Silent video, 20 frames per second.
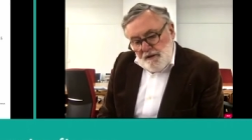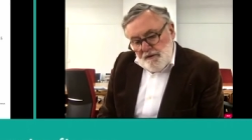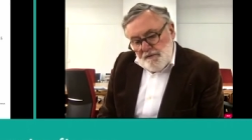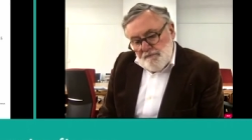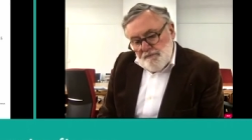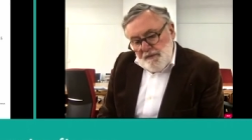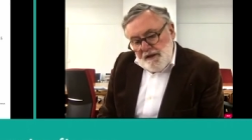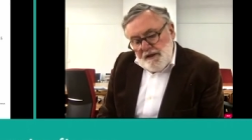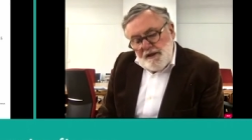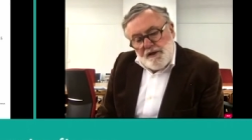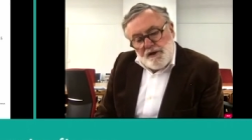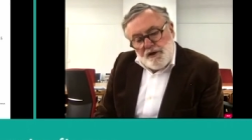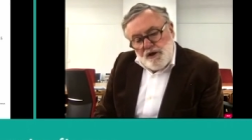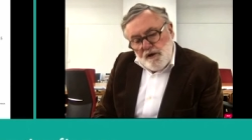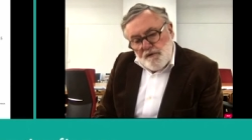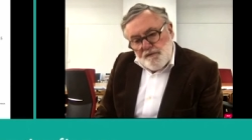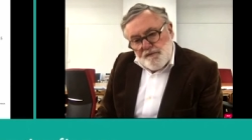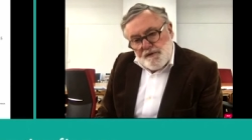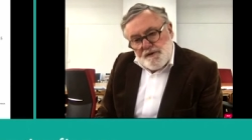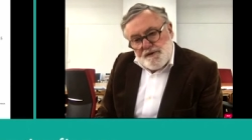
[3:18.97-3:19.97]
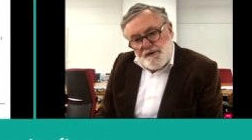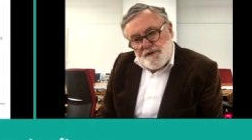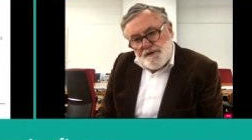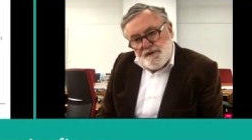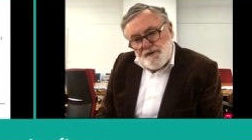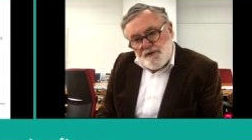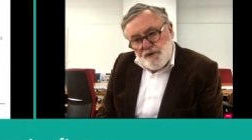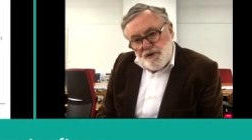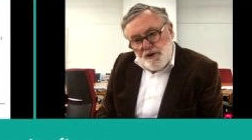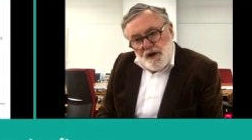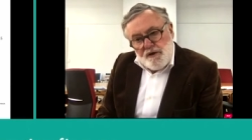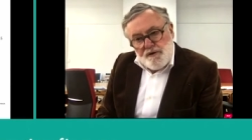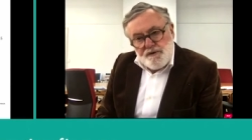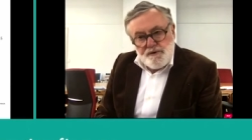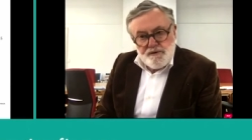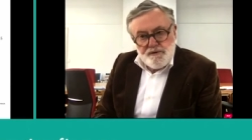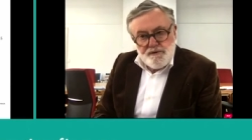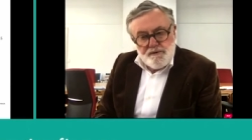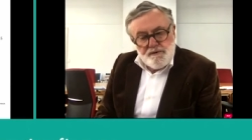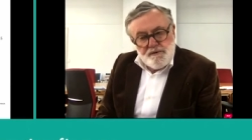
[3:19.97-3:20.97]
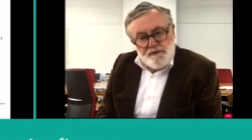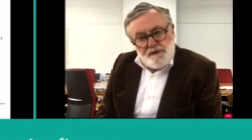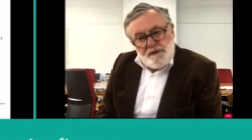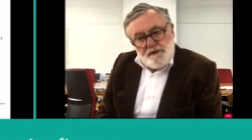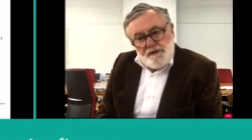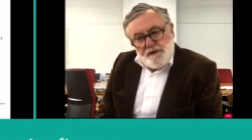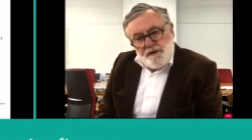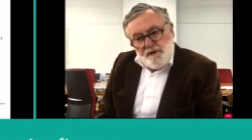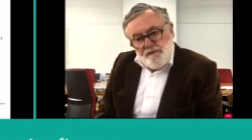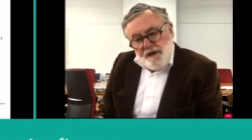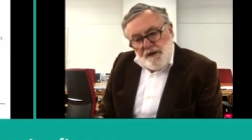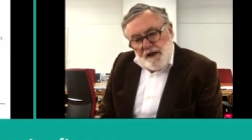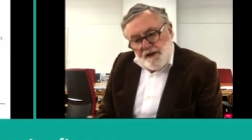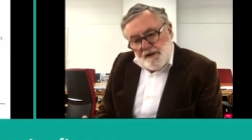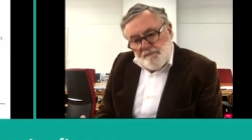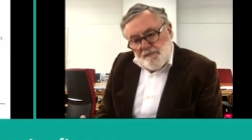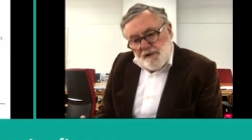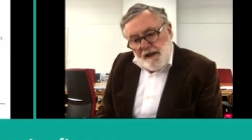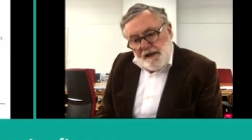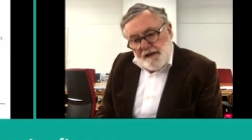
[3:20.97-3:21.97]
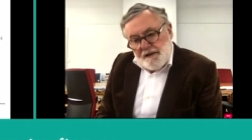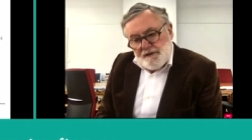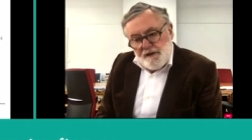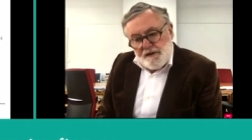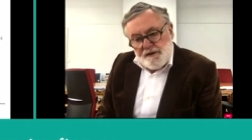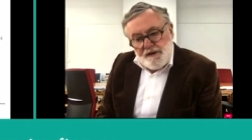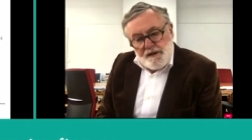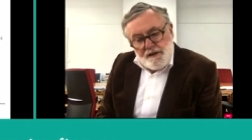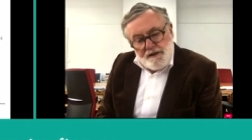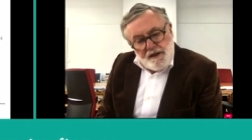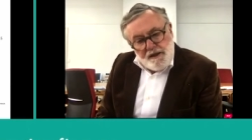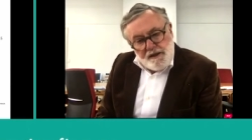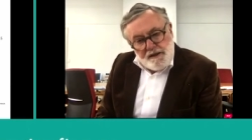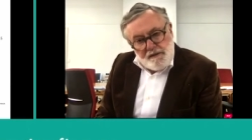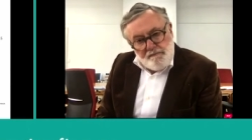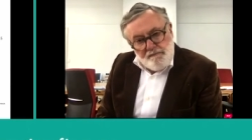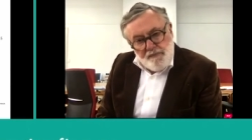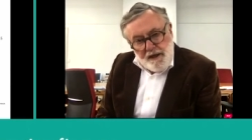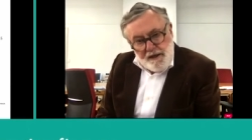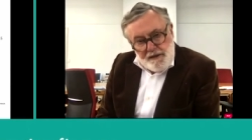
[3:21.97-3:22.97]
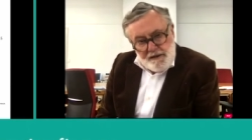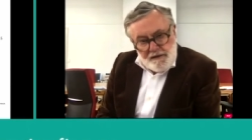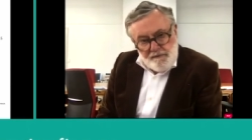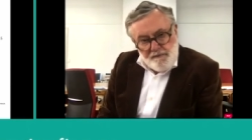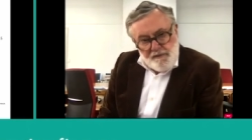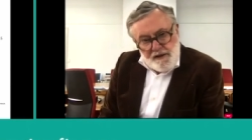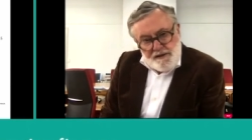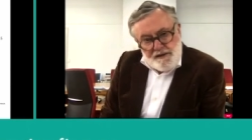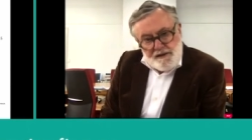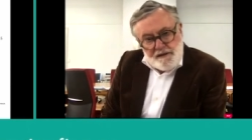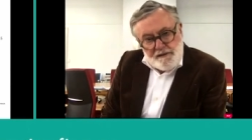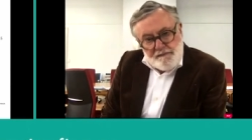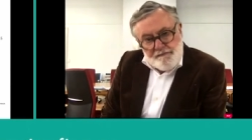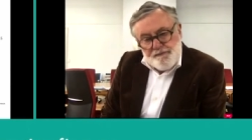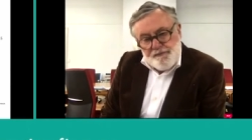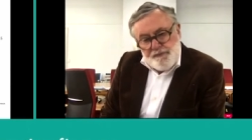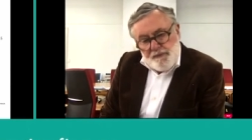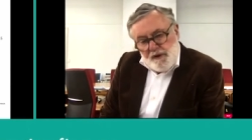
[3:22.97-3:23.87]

In many of the conferences that you go to around the planet on things like impact investing,